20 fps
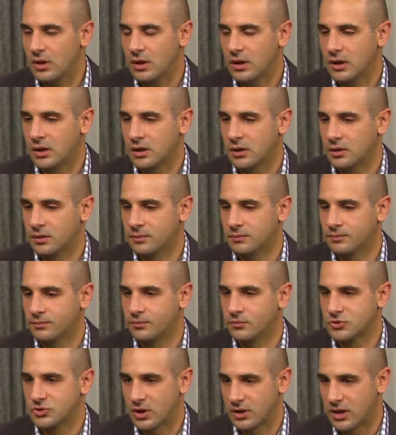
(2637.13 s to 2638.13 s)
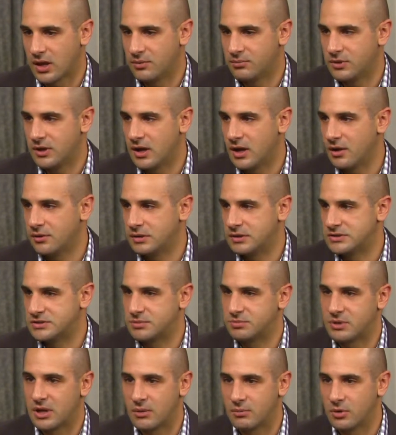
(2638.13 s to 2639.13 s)
um, so I came down in
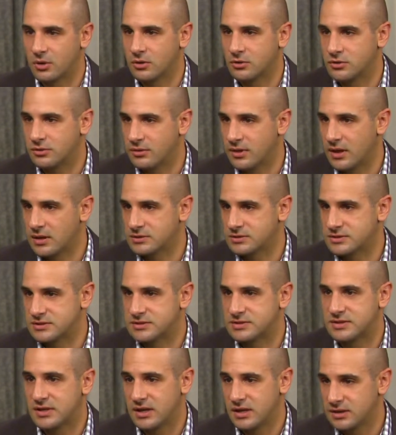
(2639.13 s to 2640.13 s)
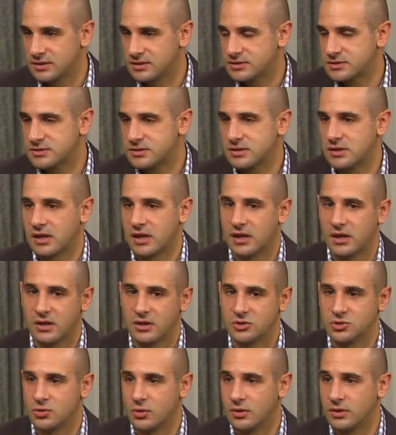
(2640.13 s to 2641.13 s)
September 2006
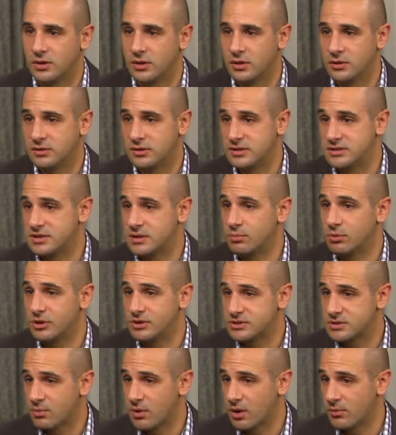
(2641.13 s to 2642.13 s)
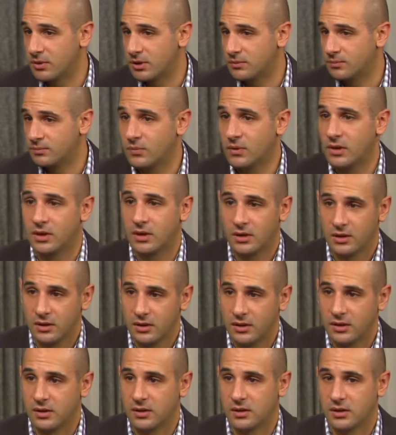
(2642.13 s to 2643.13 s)
and joined the DC Police Department. -hmm.
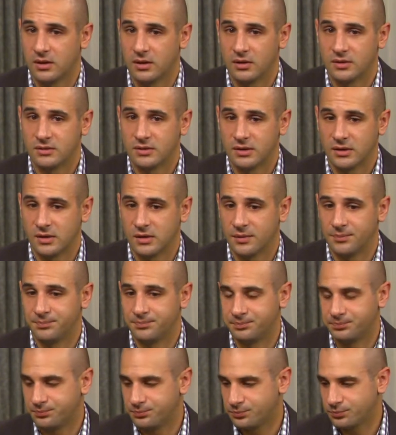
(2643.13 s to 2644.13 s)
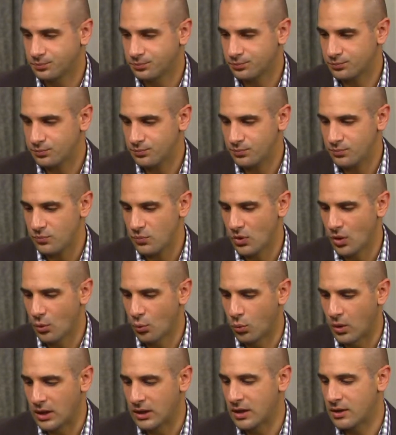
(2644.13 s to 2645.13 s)
And uh,
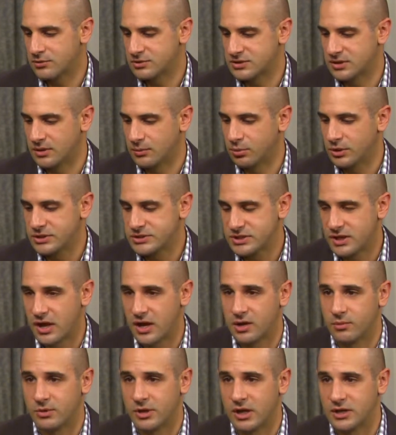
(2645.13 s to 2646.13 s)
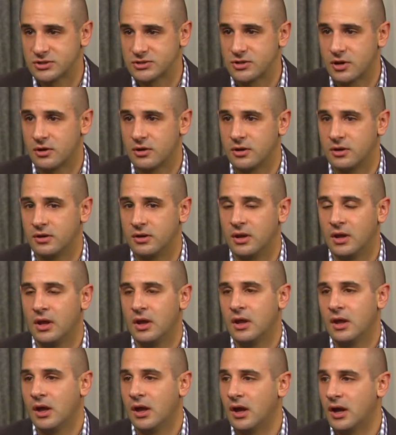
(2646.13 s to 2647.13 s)
while I was in the police academy, I started
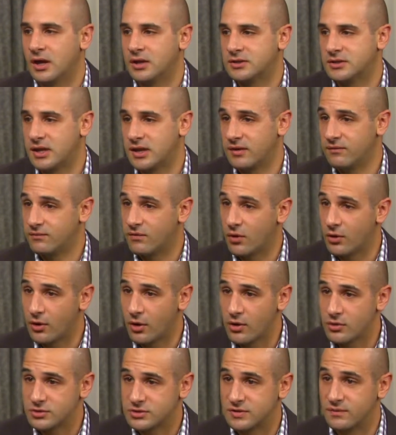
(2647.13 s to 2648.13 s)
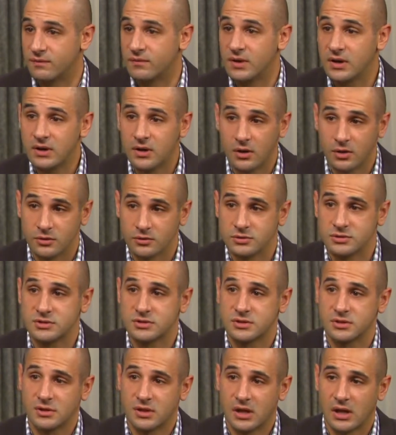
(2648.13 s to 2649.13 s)
uh, taking photos and
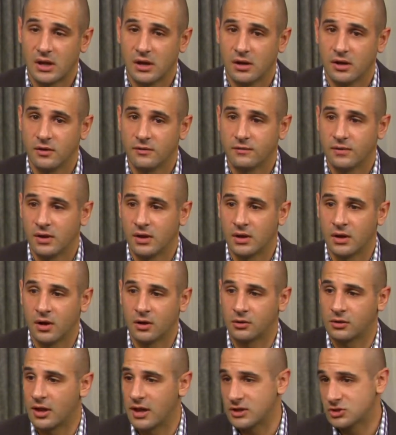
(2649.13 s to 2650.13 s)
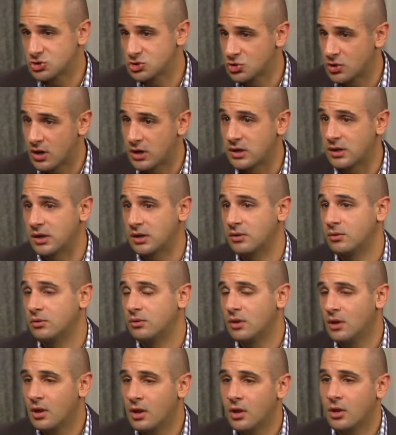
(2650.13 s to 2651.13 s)
videos of uh, our class training.
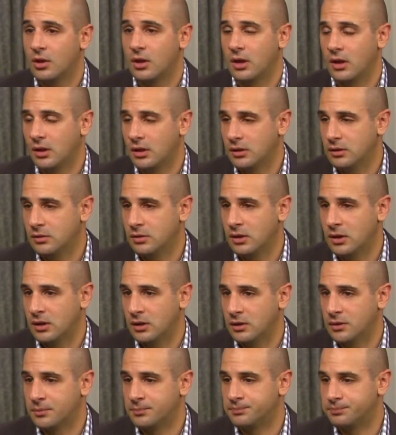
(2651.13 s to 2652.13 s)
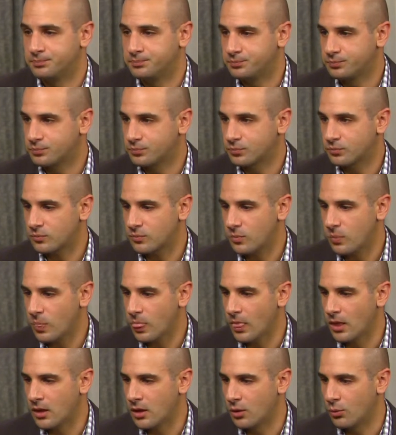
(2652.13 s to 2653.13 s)
Right. Um,
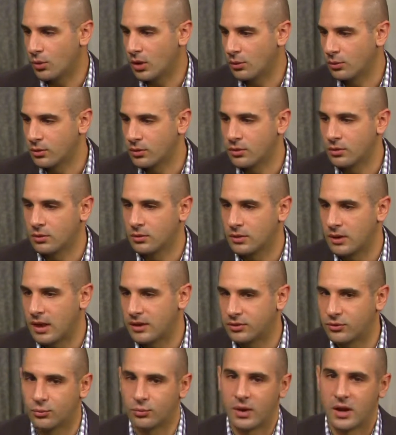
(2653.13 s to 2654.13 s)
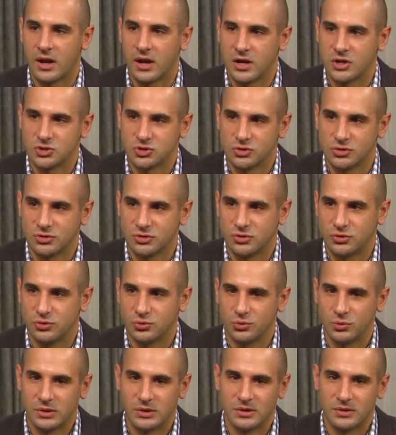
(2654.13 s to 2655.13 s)
you know, while we are at the range and
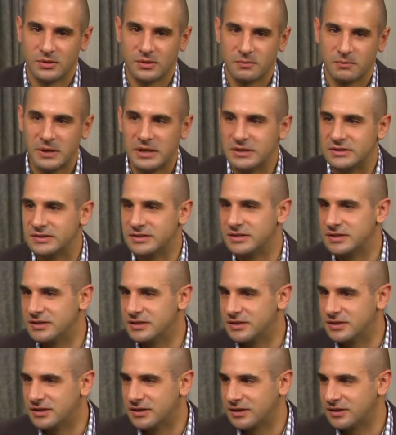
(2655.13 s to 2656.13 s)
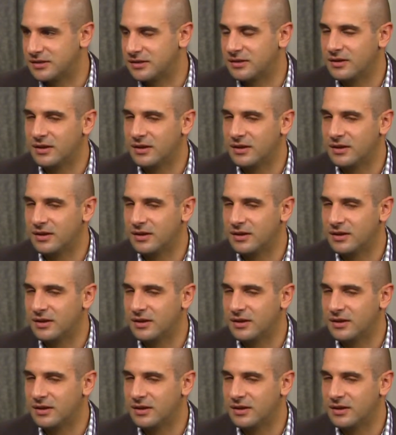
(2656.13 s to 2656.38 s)
doing PT and